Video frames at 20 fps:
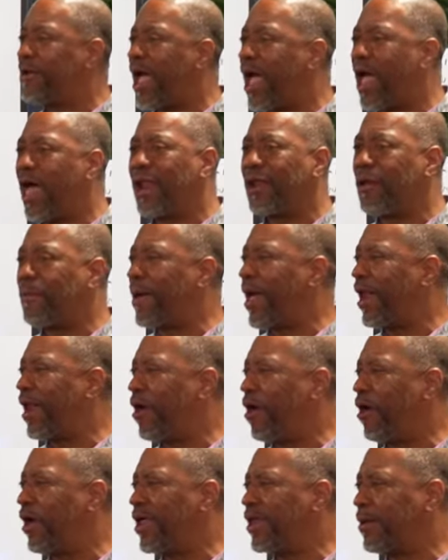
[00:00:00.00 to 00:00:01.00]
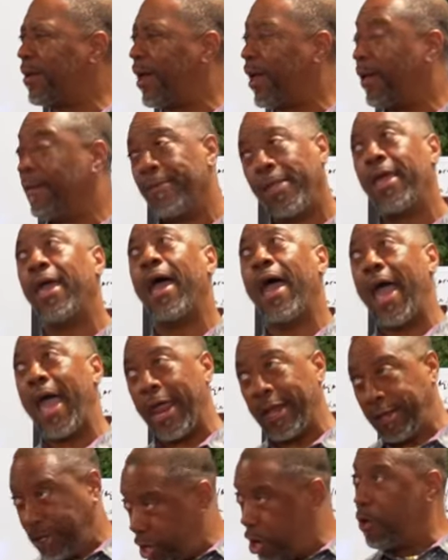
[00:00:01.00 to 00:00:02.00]
hollered about her, he done, I
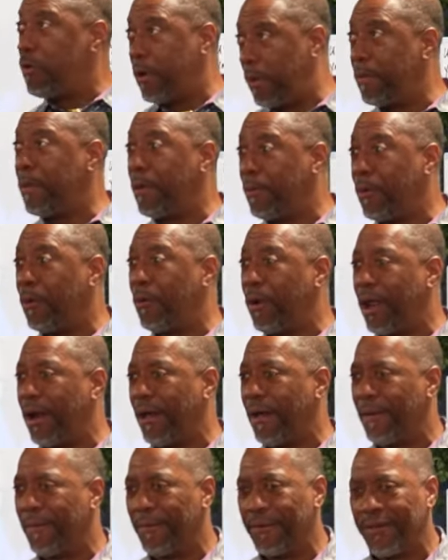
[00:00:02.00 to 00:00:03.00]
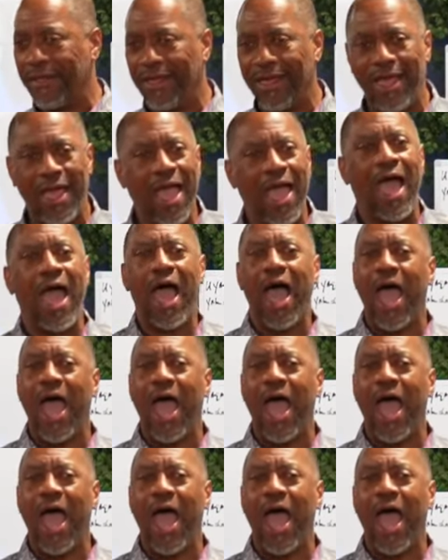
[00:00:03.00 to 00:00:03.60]
do remember one of them. How